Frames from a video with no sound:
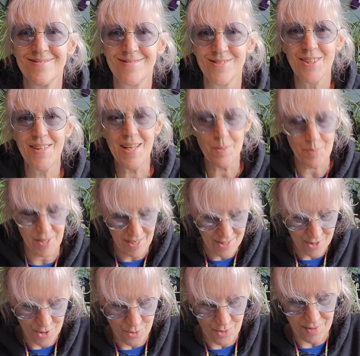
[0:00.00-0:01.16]
Look at that, it'll be a nice,
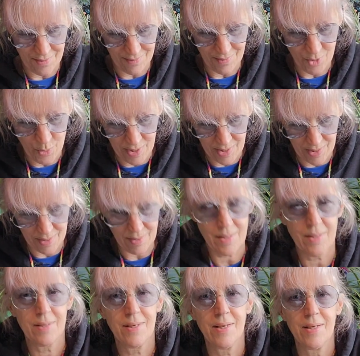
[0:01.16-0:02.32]
short, quick,
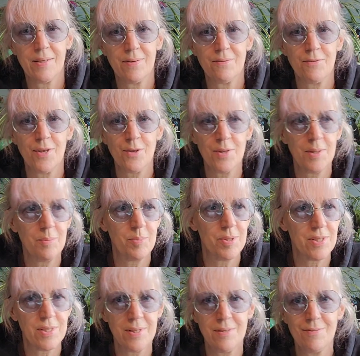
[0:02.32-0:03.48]
and very
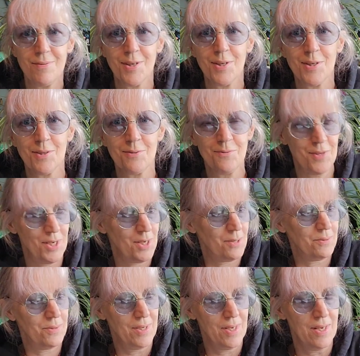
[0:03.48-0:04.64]
busy video. All
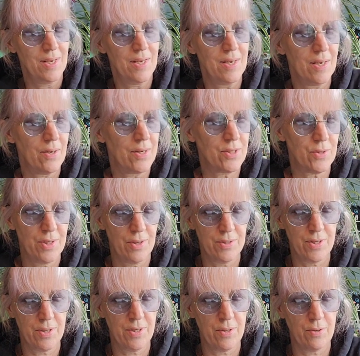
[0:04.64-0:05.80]
right, so here's
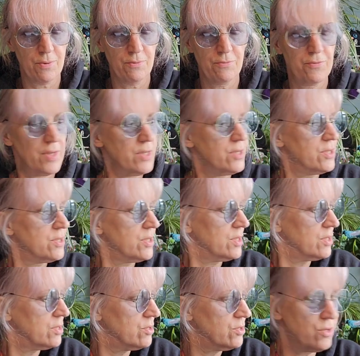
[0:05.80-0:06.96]
another
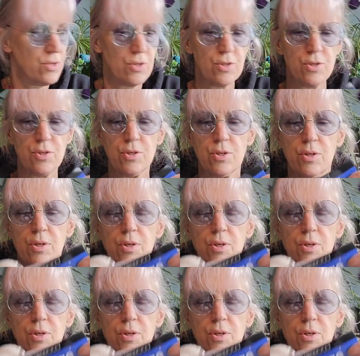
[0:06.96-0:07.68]
vintage.